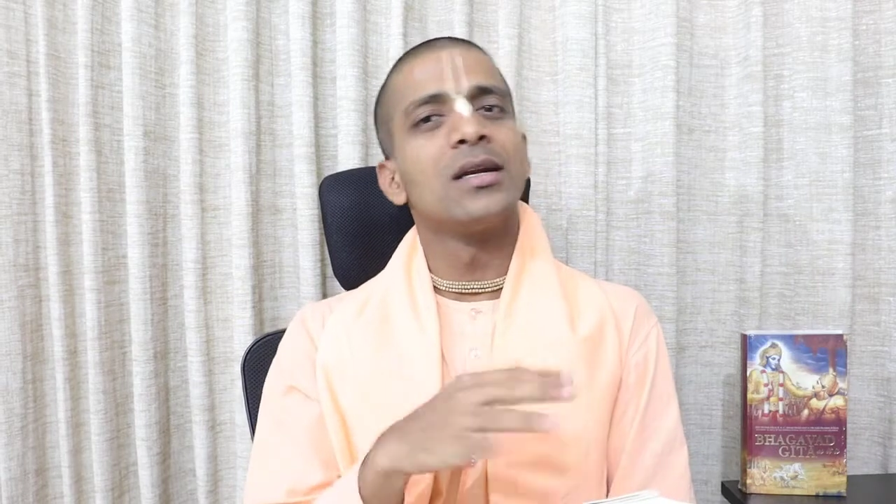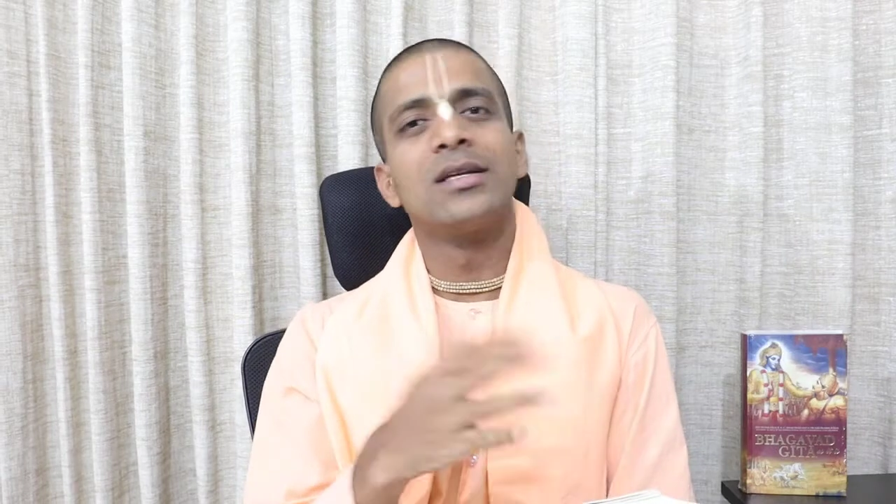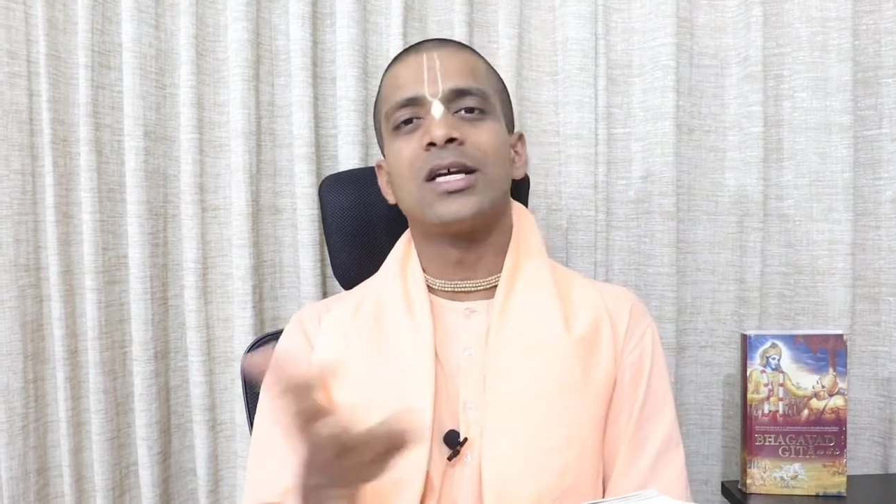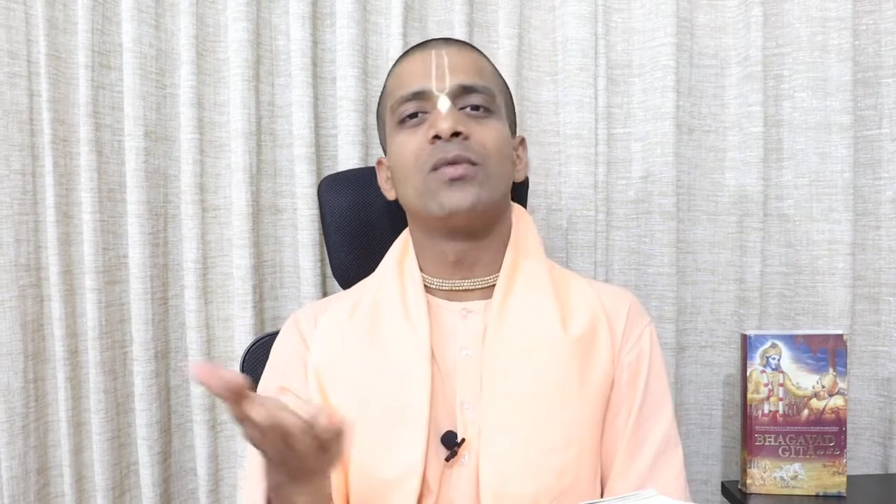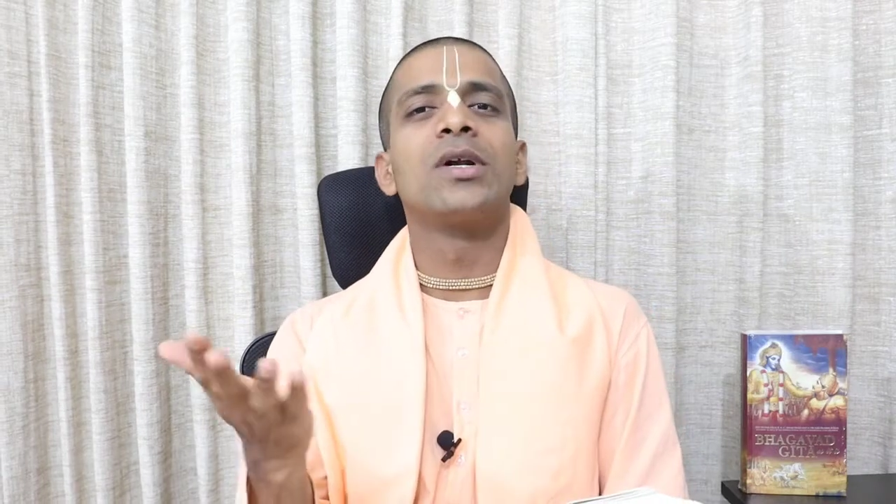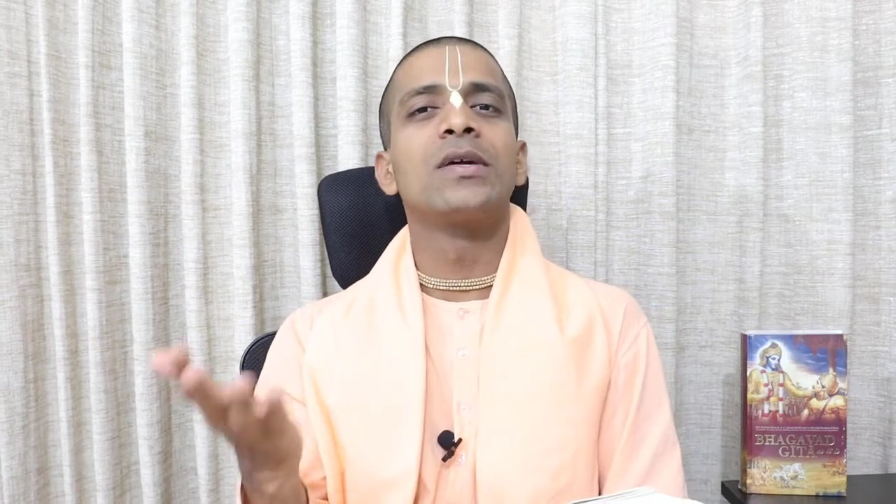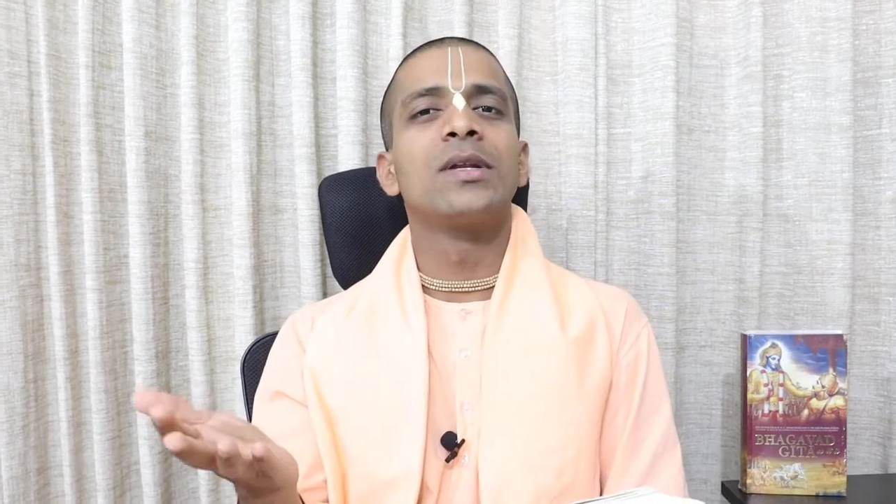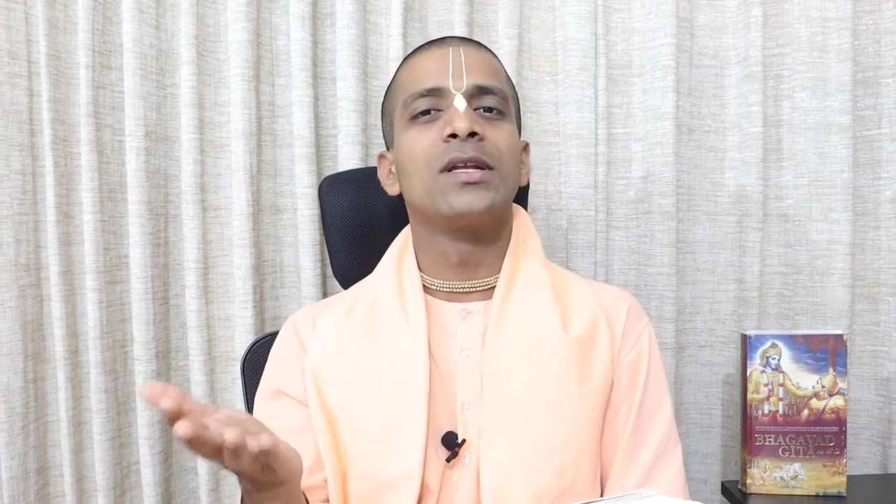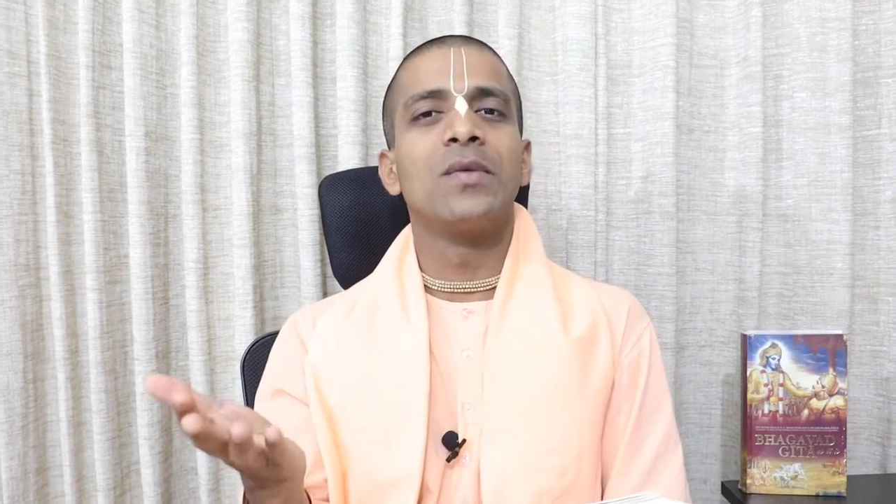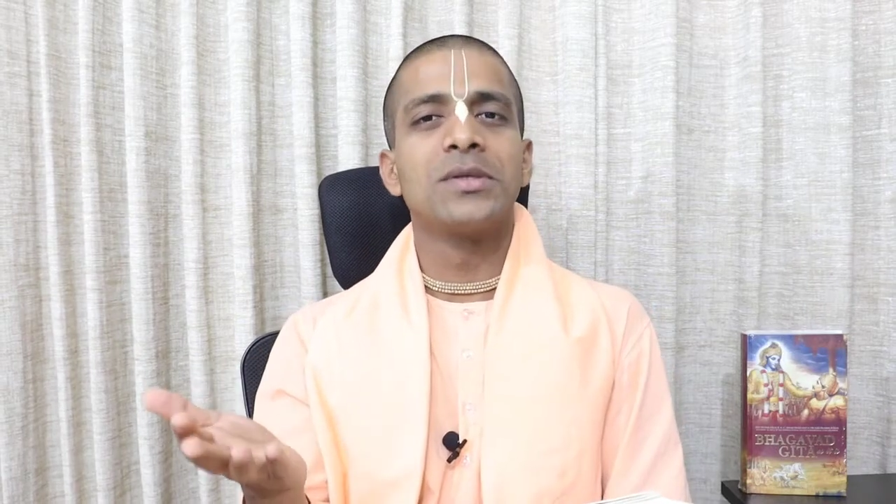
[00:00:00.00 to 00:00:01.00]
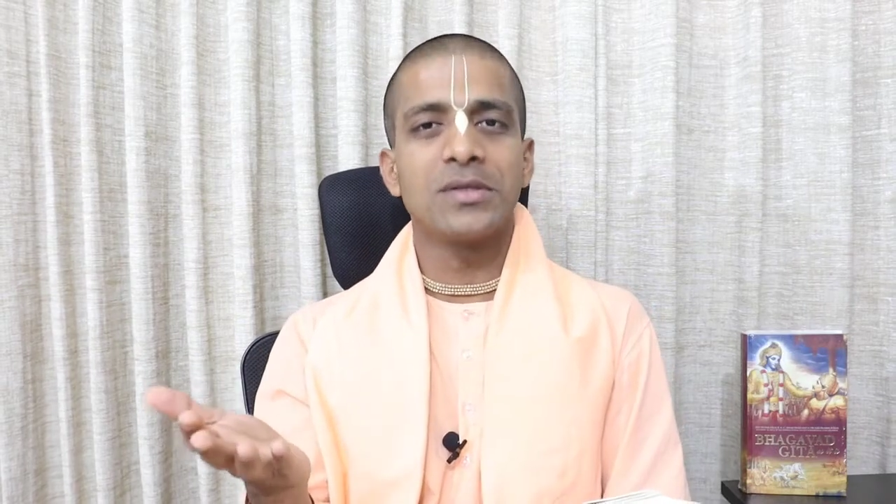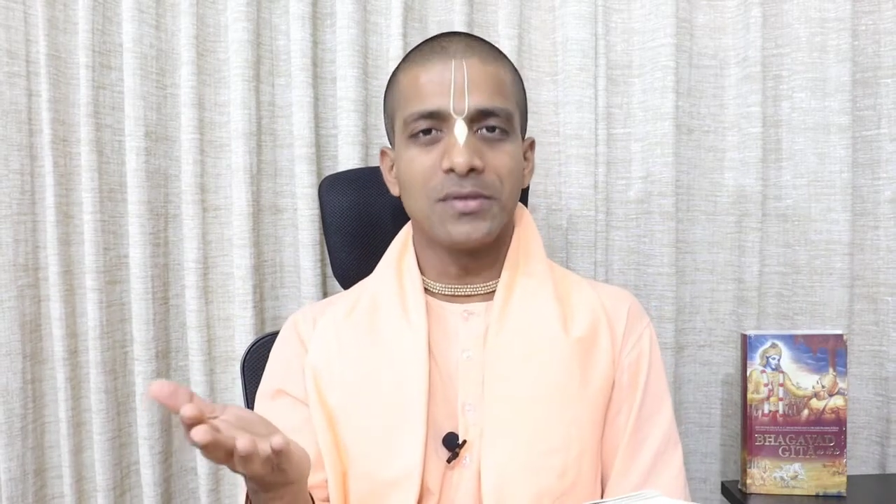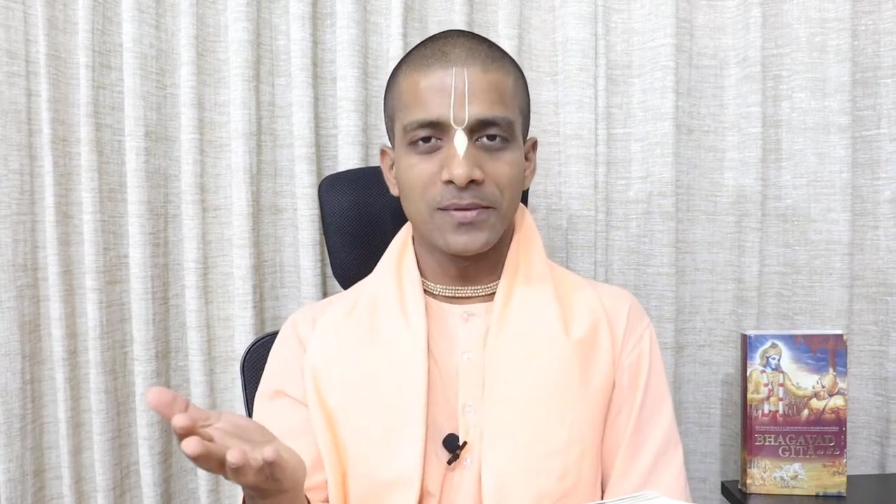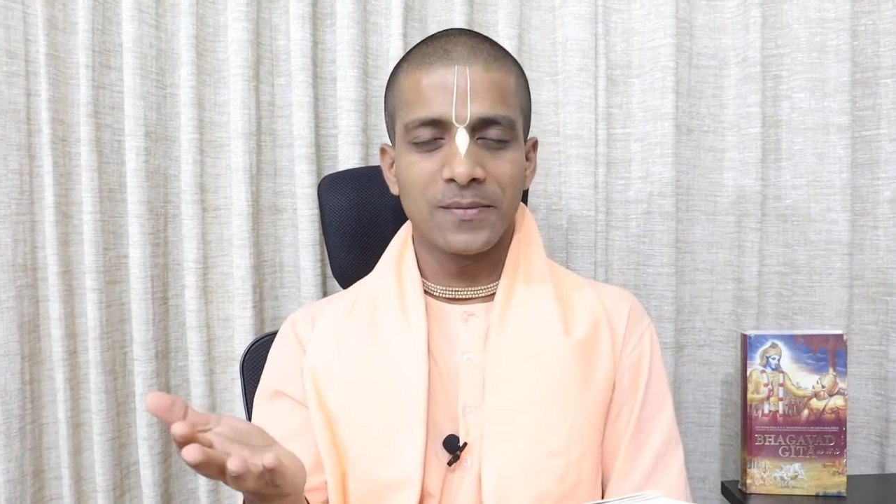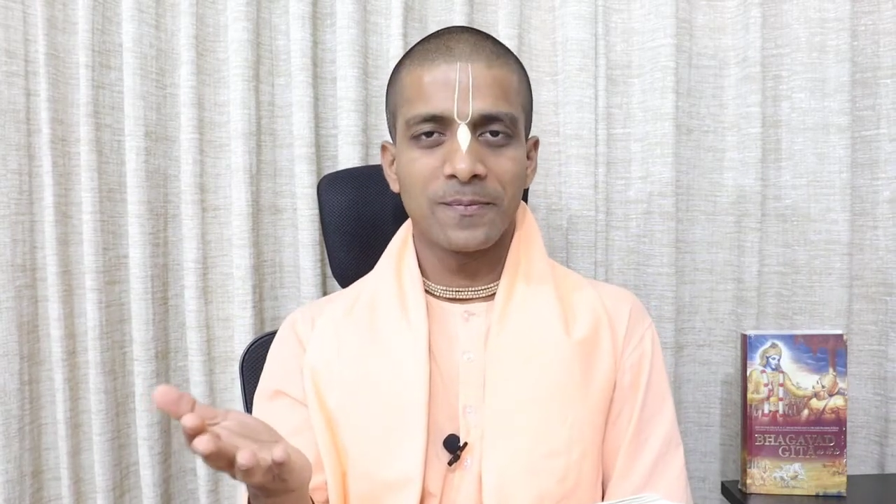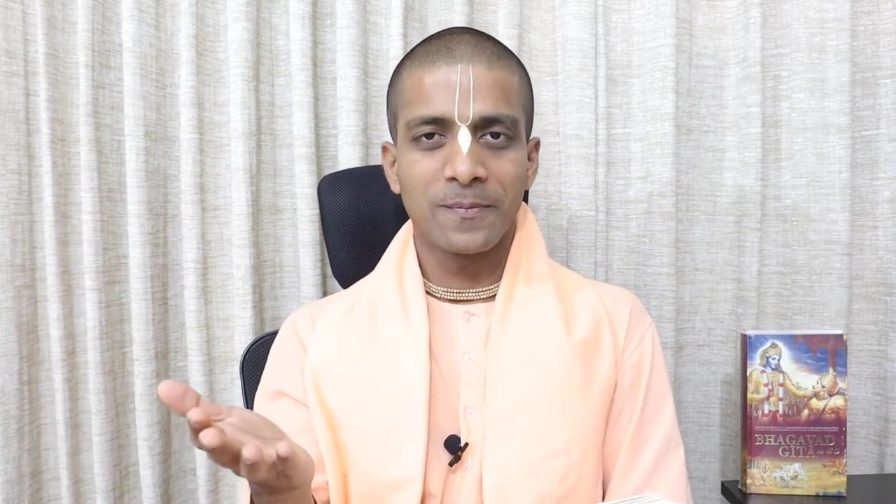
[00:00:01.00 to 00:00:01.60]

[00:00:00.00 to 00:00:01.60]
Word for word: can decide whatever they want to do.